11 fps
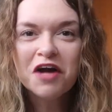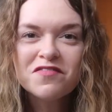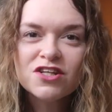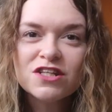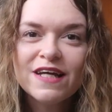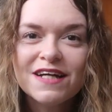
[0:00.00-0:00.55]
I've
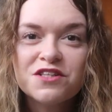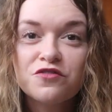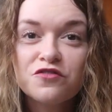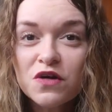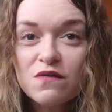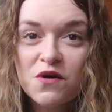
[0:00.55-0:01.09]
actually had a
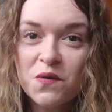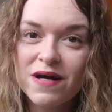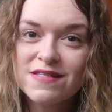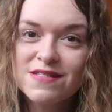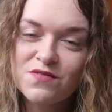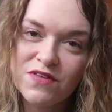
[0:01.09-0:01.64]
few
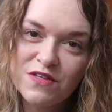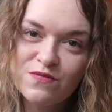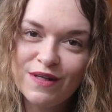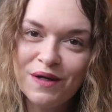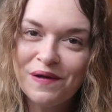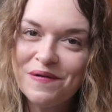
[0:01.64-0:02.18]
requests for this
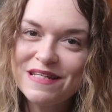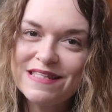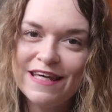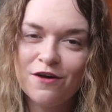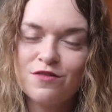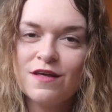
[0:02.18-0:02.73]
video to
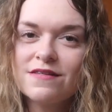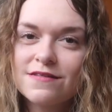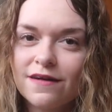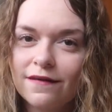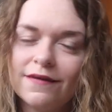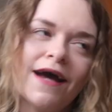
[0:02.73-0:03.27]
see how things are
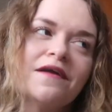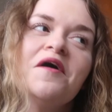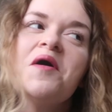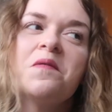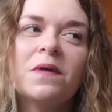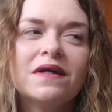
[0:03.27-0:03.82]
done, and
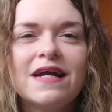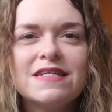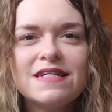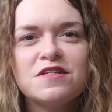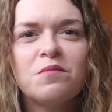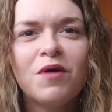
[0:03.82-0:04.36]
when I
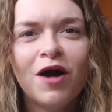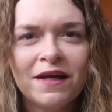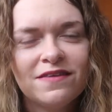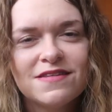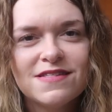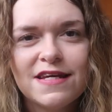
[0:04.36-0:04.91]
did a
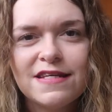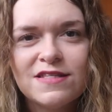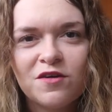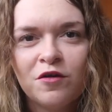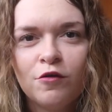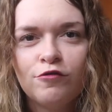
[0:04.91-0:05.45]
behind the
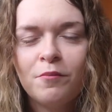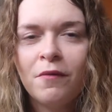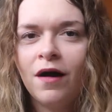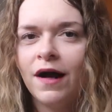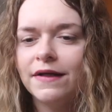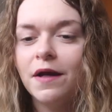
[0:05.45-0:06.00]
scenes of
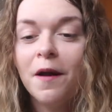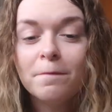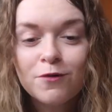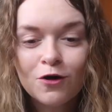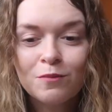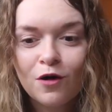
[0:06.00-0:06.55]
my
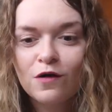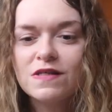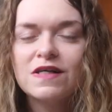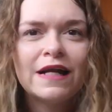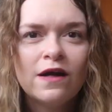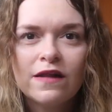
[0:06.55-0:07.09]
book
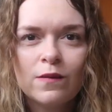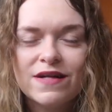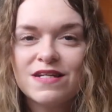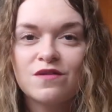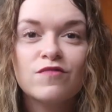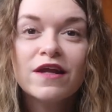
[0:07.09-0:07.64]
box, I know that
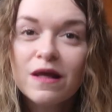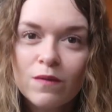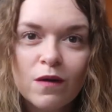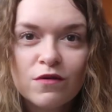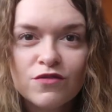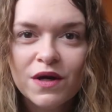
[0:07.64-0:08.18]
went down really
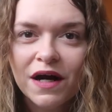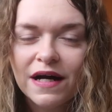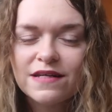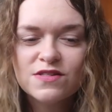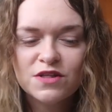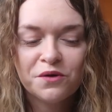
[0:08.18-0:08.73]
well with you
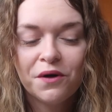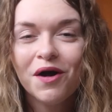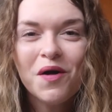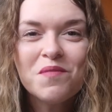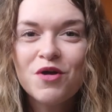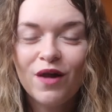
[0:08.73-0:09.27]
guys, so I
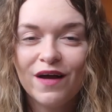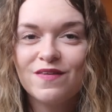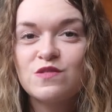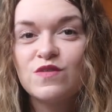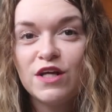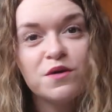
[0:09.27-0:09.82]
hope you like
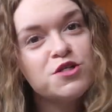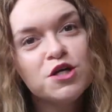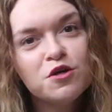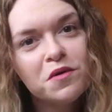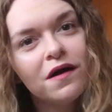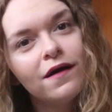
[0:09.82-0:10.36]
this video
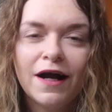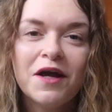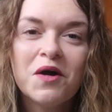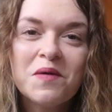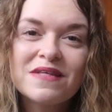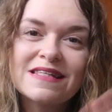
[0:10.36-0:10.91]
too. I
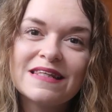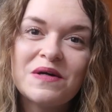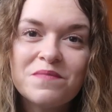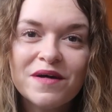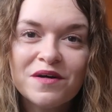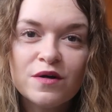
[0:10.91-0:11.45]
hope this
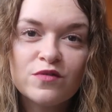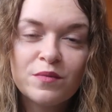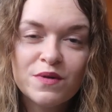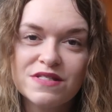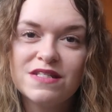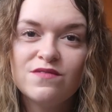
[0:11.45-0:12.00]
little bit of
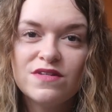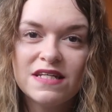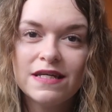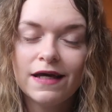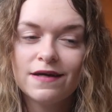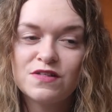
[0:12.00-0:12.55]

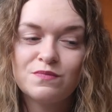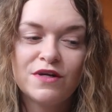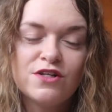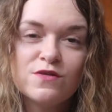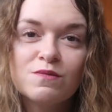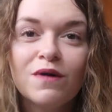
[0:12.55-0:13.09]
positivity has
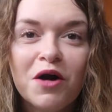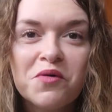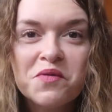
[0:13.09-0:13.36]
made you smile.